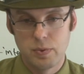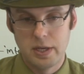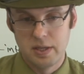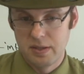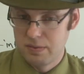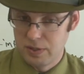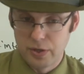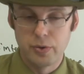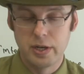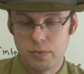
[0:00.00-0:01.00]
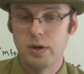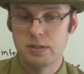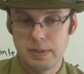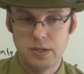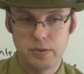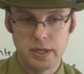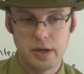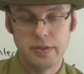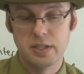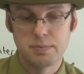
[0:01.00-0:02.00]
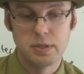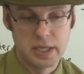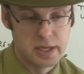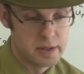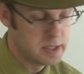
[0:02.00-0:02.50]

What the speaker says: what you're going to want to be doing on this particular